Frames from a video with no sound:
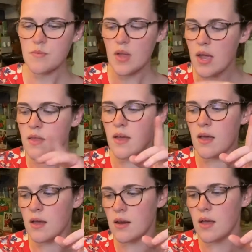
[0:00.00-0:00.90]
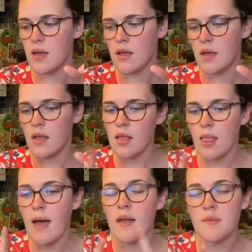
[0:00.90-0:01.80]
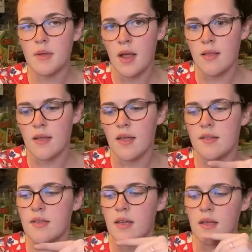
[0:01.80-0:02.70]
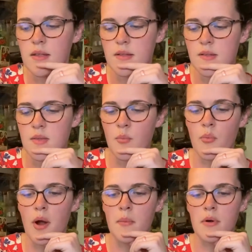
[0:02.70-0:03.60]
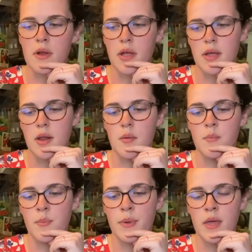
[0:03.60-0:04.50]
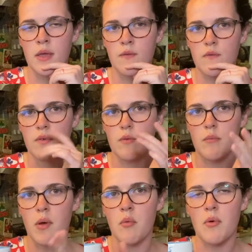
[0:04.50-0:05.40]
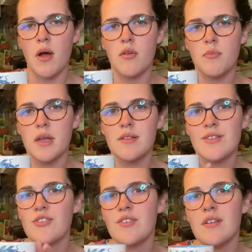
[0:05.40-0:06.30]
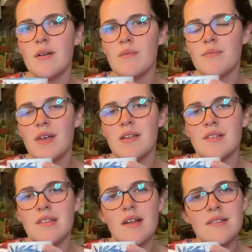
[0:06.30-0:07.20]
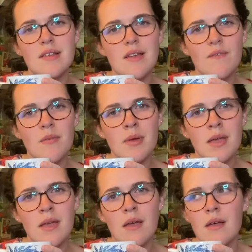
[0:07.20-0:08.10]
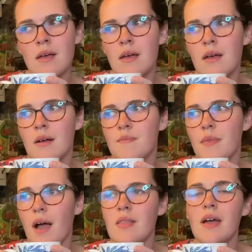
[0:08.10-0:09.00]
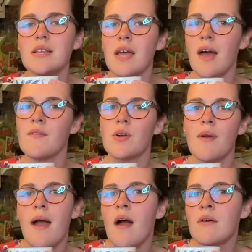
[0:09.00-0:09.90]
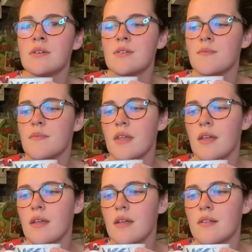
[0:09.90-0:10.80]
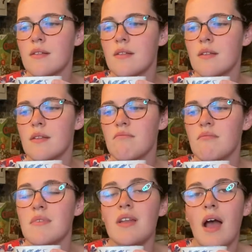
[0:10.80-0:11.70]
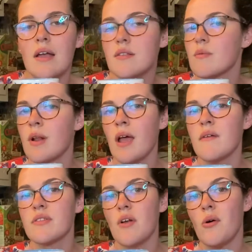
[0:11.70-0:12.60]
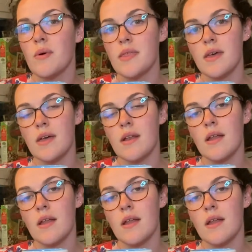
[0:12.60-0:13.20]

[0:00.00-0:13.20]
And then last but not least is the Proper Good beef bone broth, because it's just not a necessity for me. I like to have it around. It's nice when I have salt with it.